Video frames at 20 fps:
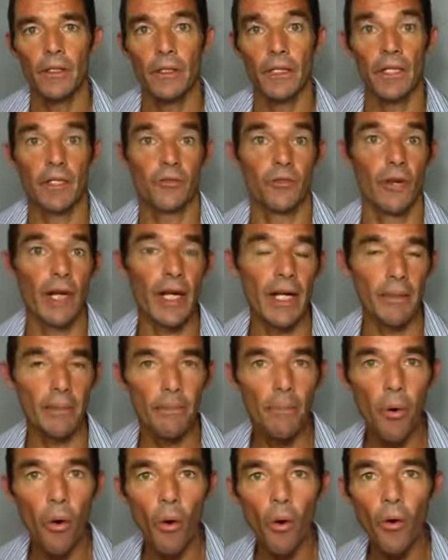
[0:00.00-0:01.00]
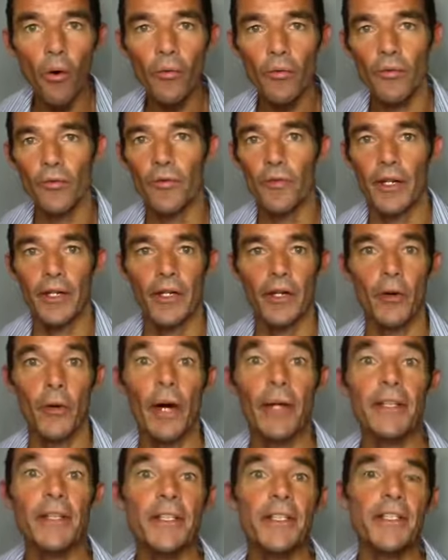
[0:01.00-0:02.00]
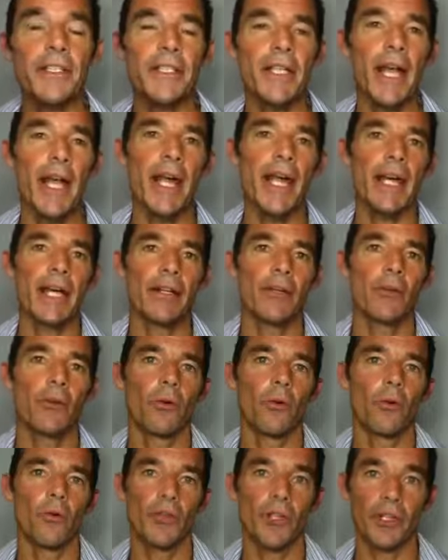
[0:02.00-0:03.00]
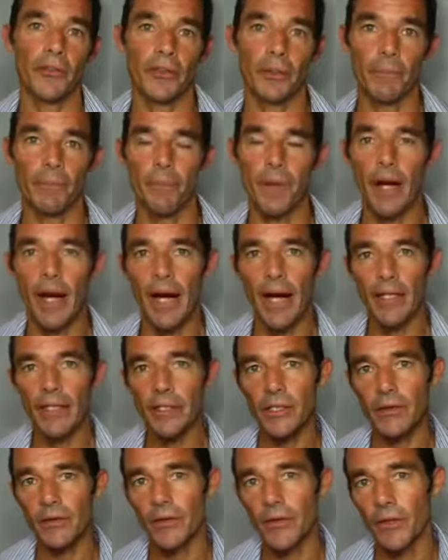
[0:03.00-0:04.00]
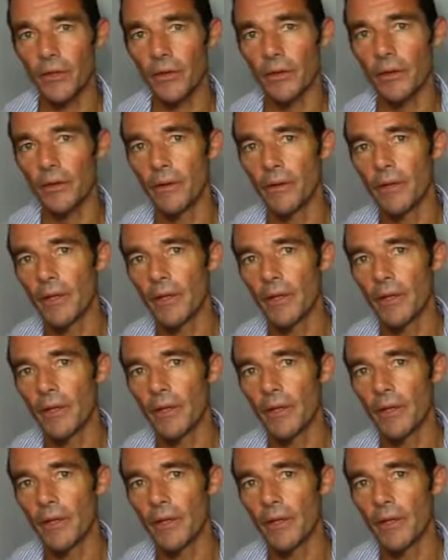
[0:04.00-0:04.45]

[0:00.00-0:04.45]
it's really important that you understand all the different parts of you